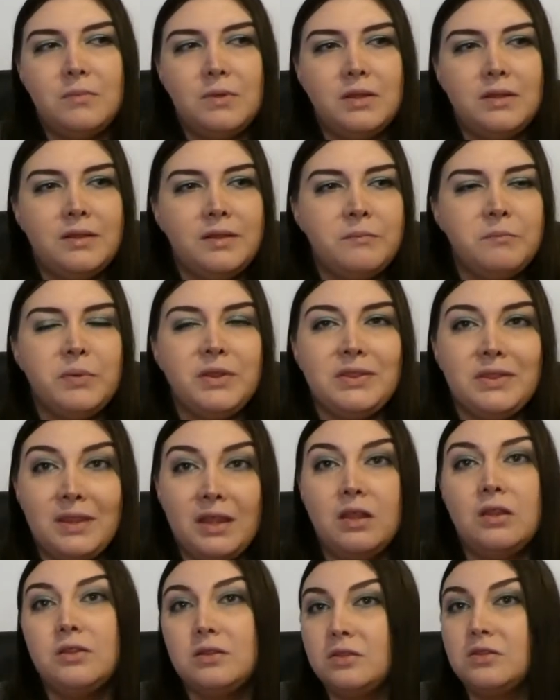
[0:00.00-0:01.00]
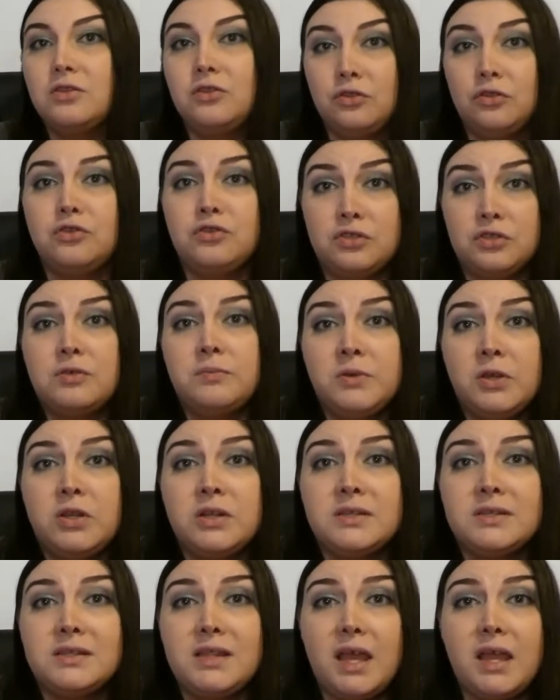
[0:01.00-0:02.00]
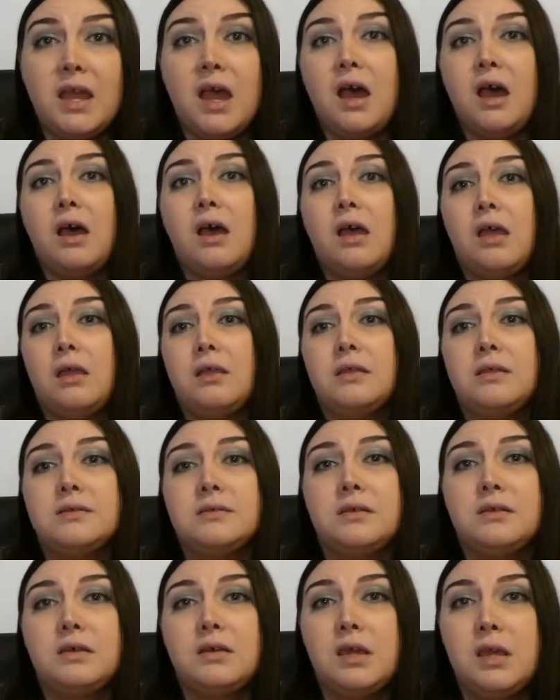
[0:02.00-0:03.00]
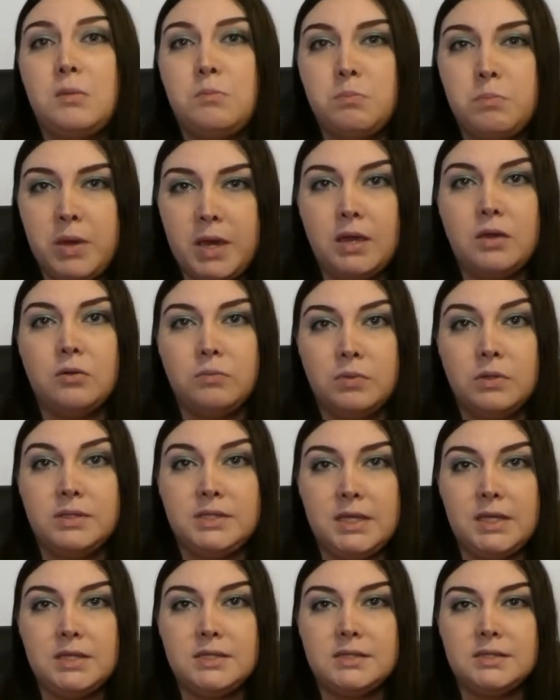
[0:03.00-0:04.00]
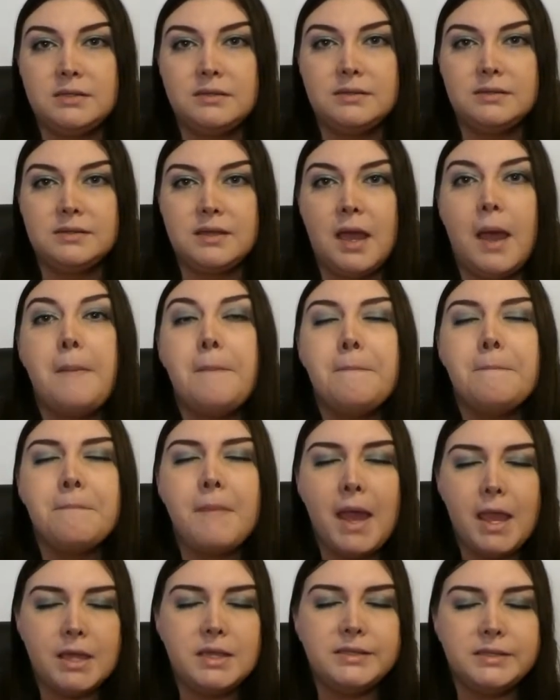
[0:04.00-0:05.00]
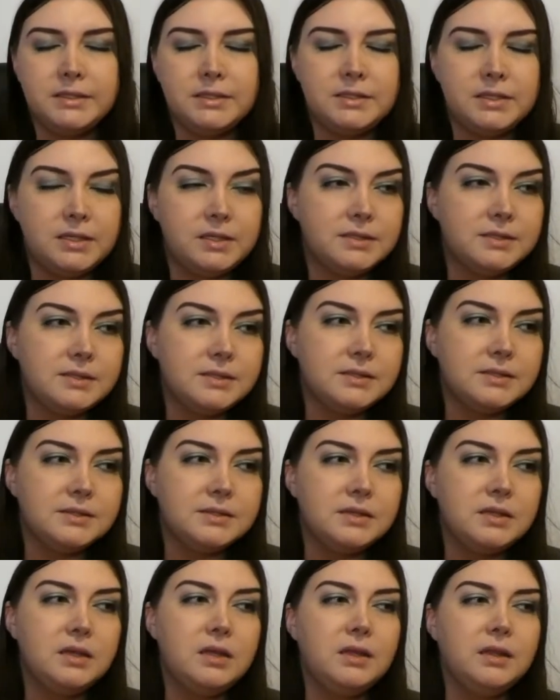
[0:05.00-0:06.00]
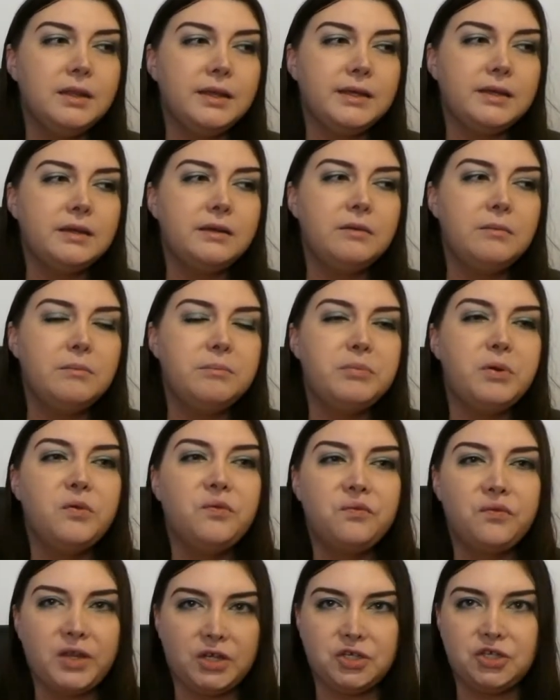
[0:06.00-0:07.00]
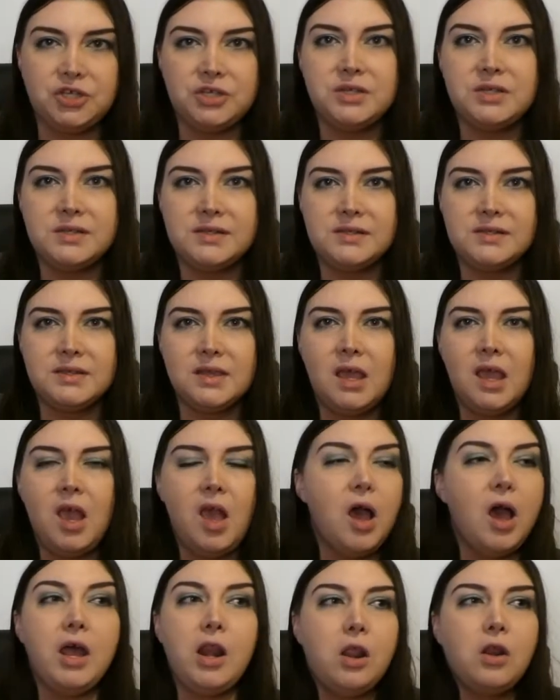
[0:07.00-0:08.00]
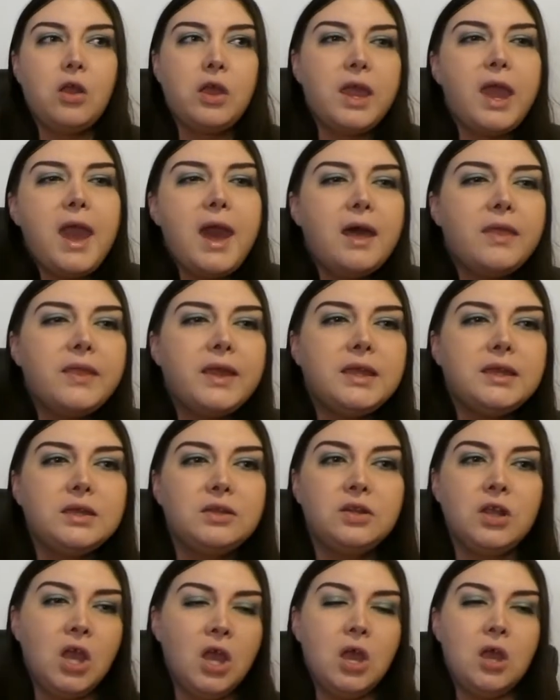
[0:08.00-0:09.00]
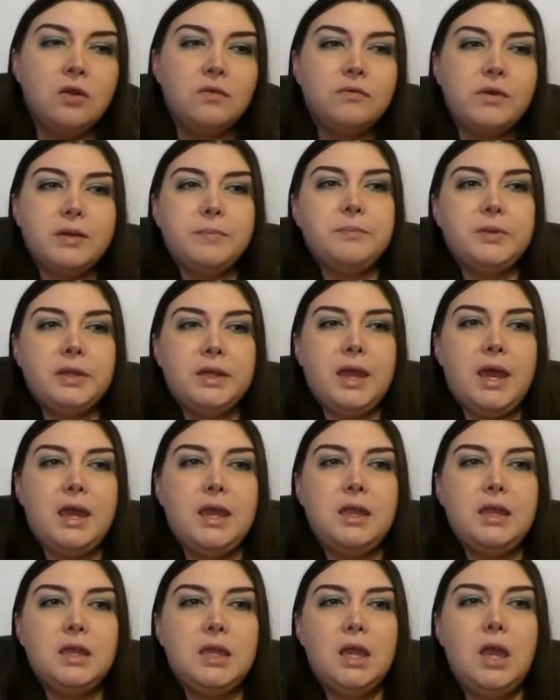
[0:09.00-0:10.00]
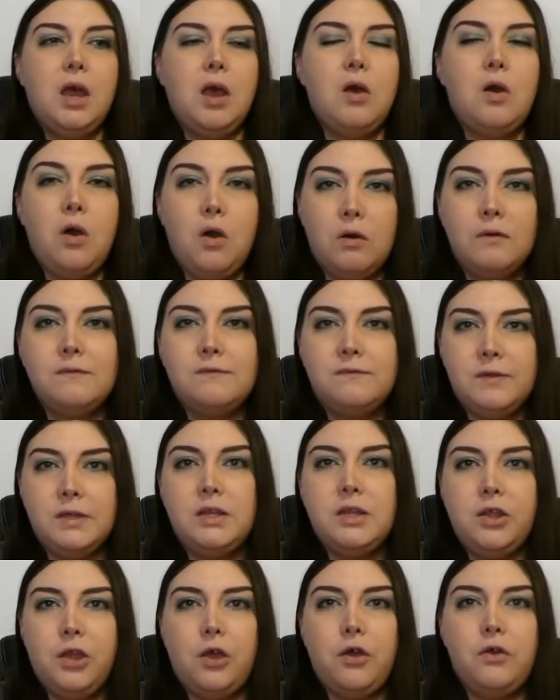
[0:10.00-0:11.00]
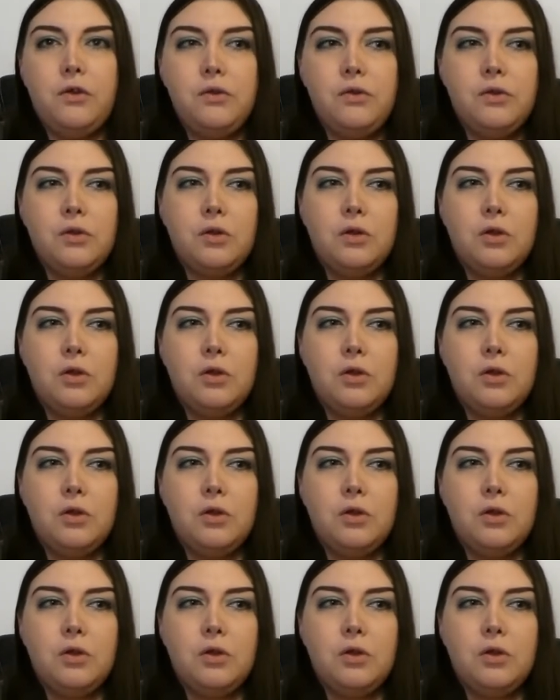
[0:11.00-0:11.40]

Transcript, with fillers: them. But to be honest, they are impeccable dancers, amazing dancers, like perfectionists. I don't know how they can replicate a whole video